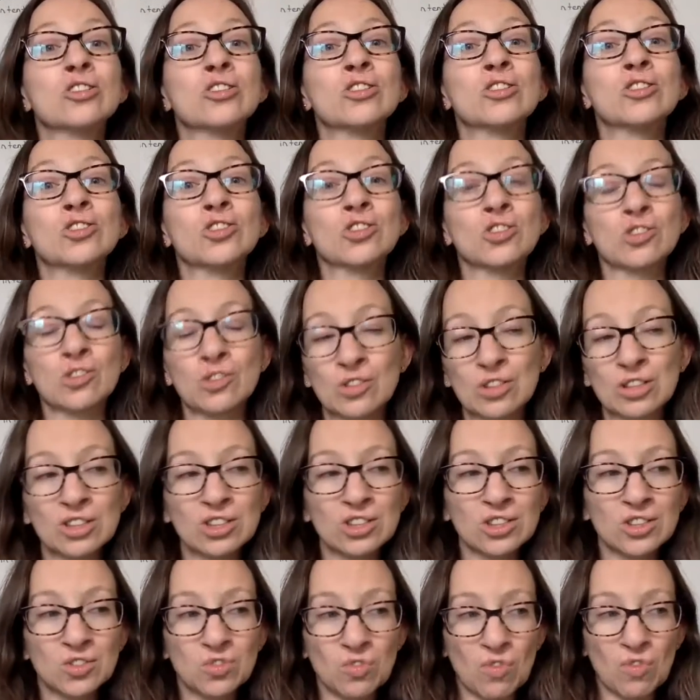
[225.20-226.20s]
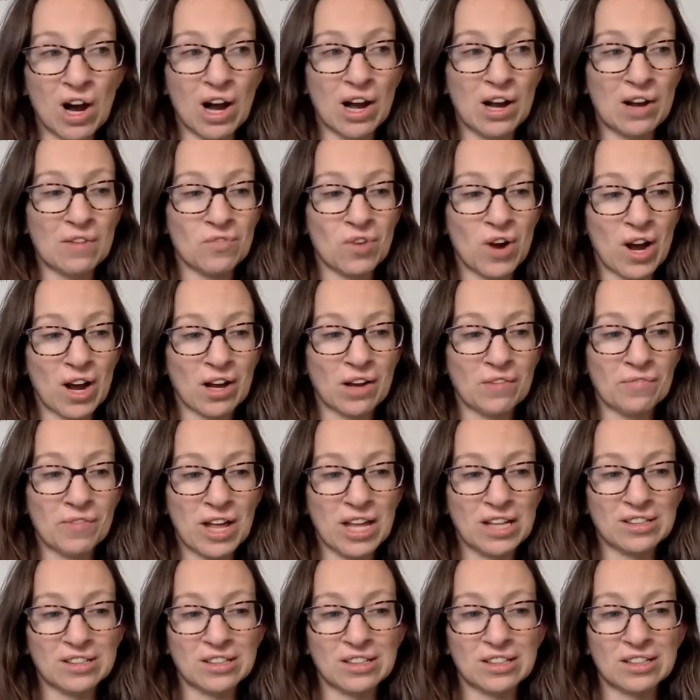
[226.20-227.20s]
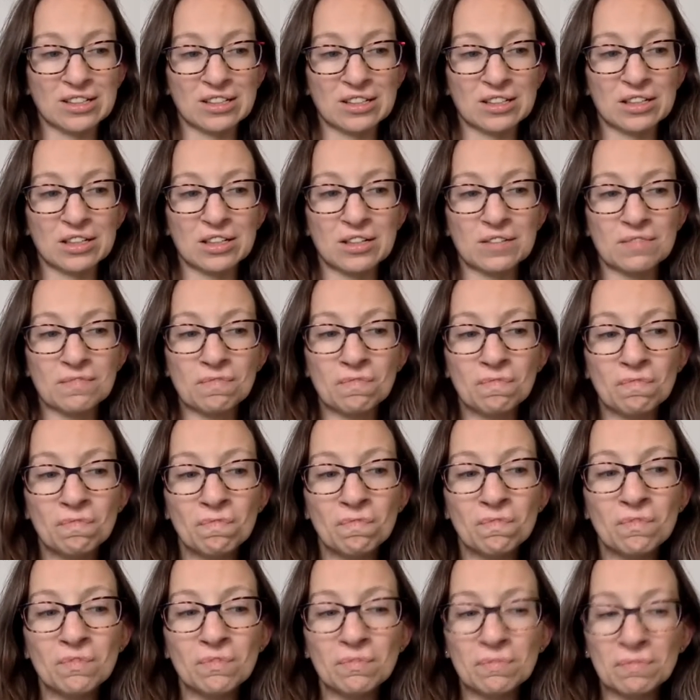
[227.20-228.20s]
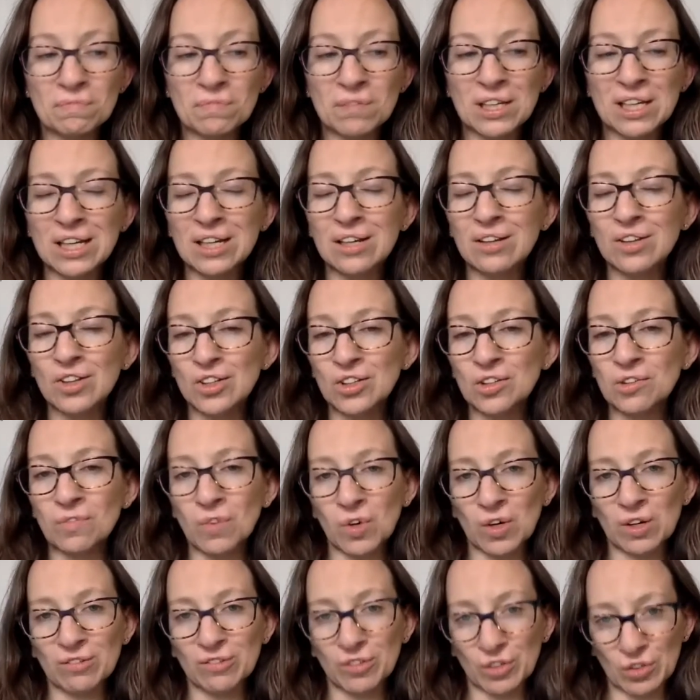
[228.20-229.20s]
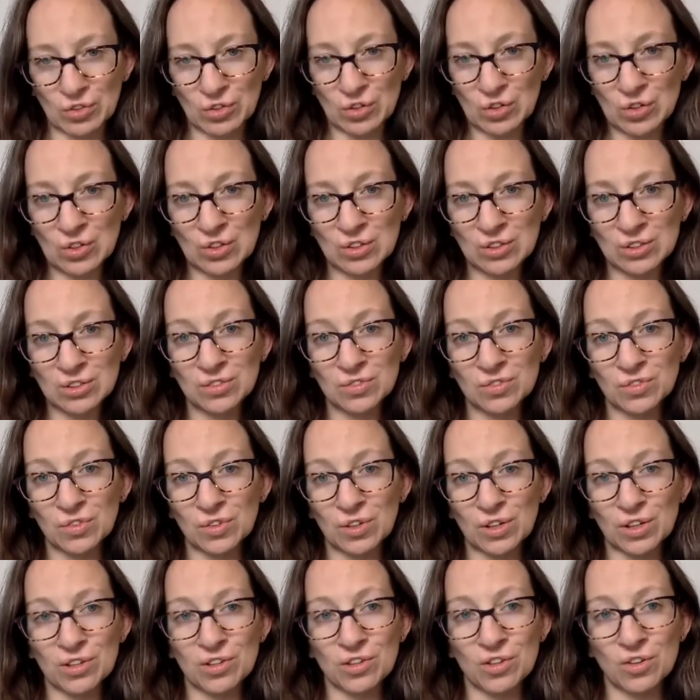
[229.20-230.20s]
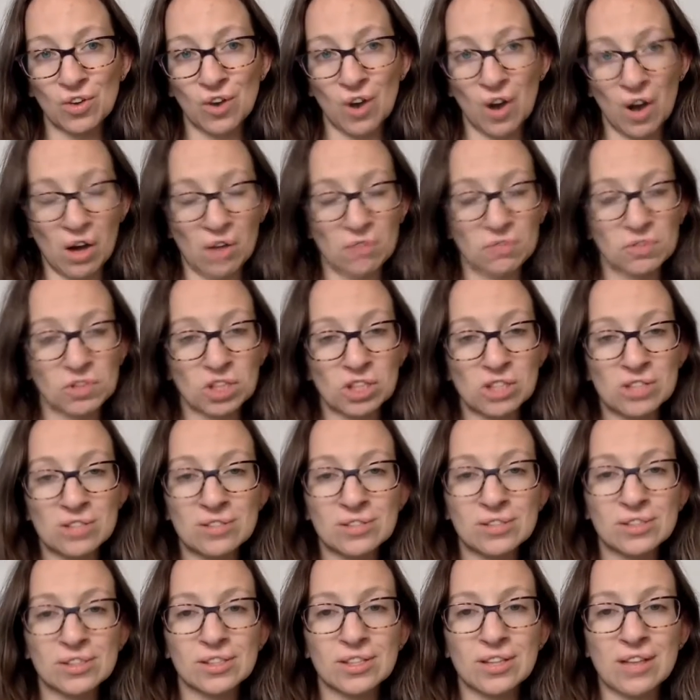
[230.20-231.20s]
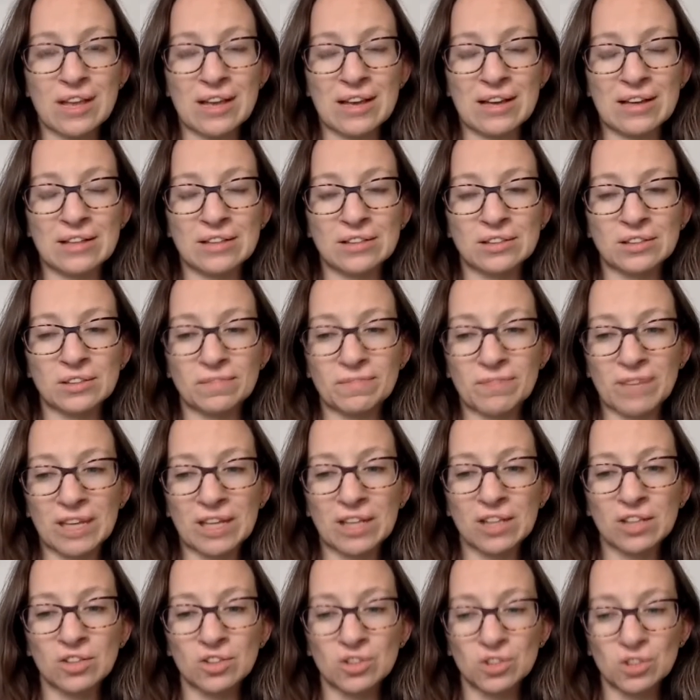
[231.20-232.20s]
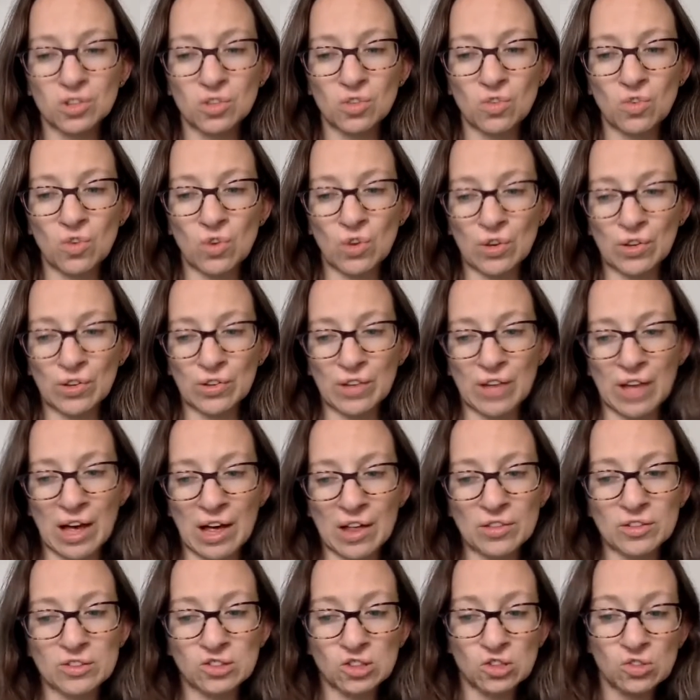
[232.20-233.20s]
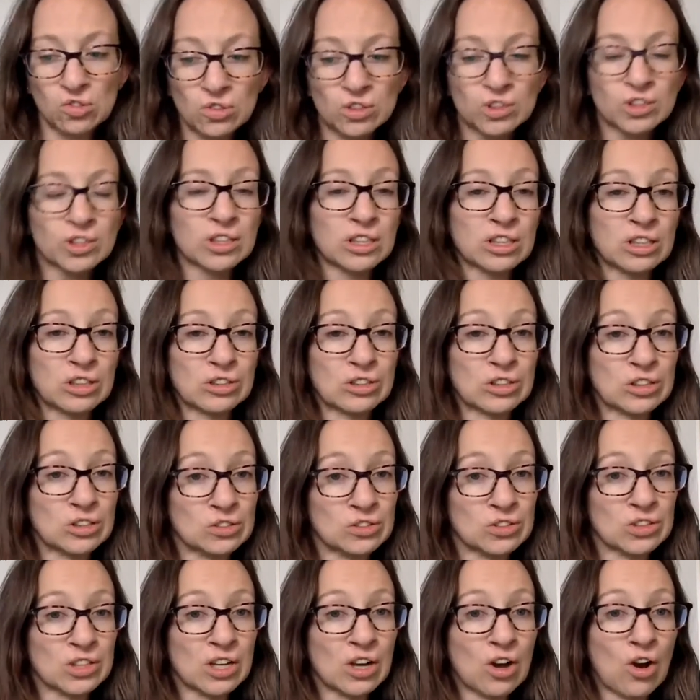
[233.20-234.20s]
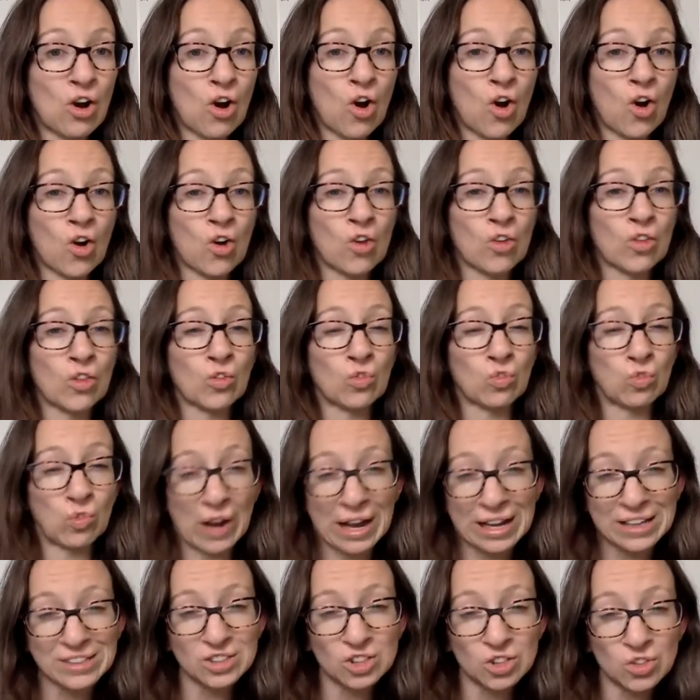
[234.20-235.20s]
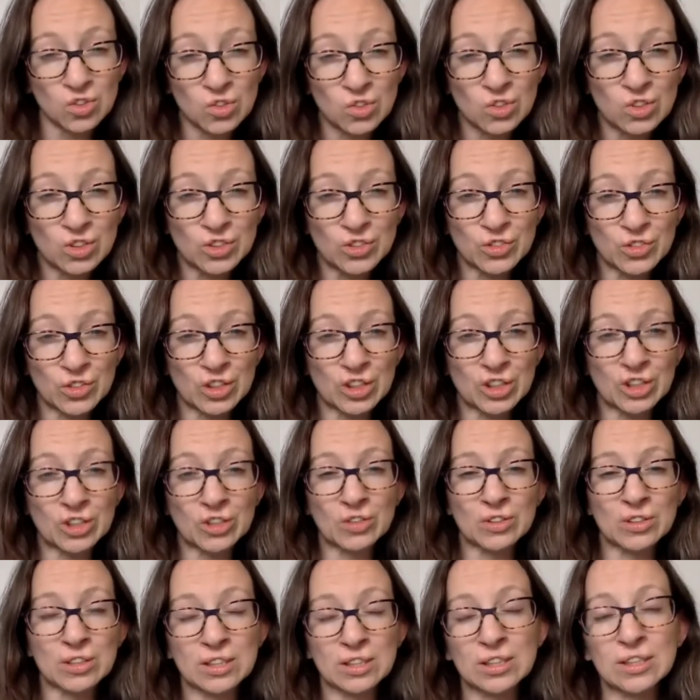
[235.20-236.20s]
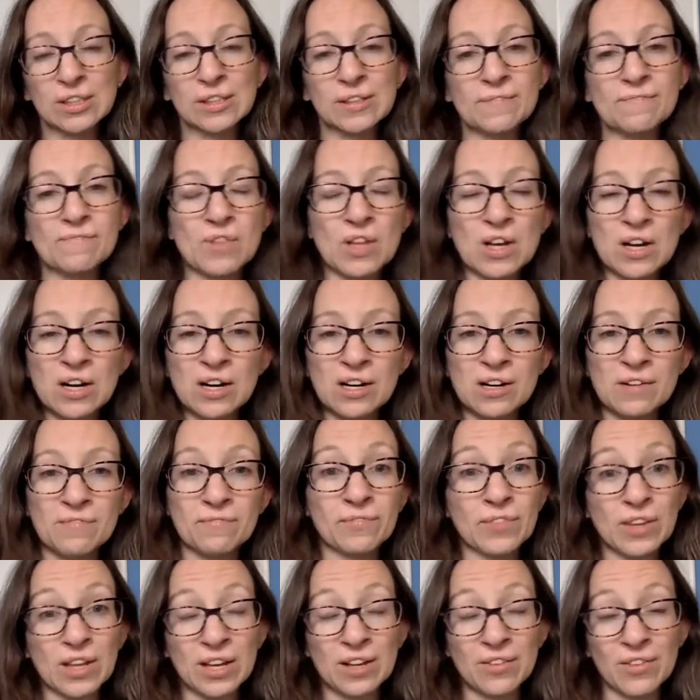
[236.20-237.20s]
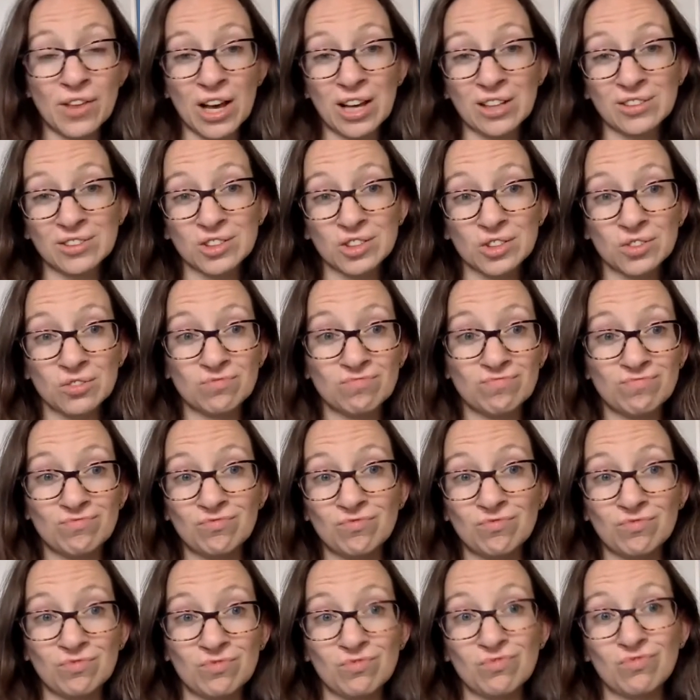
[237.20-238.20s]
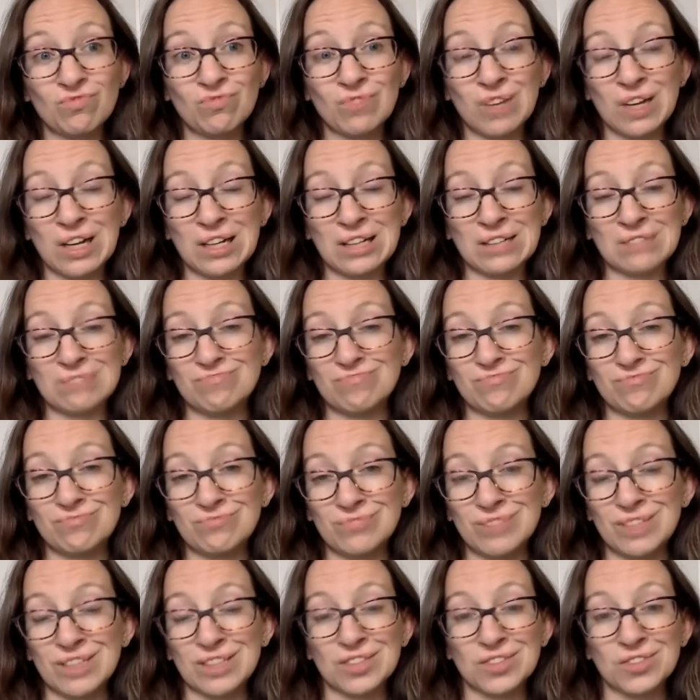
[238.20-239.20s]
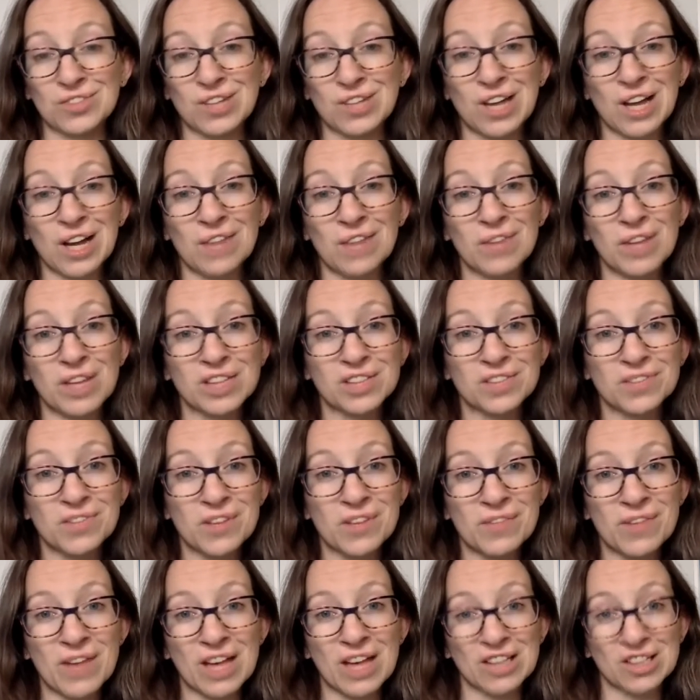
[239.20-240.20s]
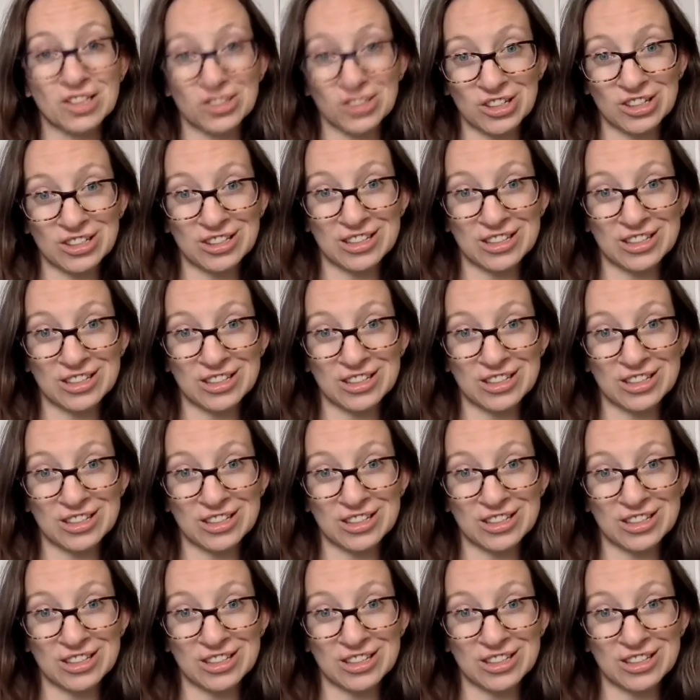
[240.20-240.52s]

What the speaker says: So this is why I'm recommending being a little more frugal with your options and making sure that the tools that you're using are the right tools for you. And that's what kind of makes me a master at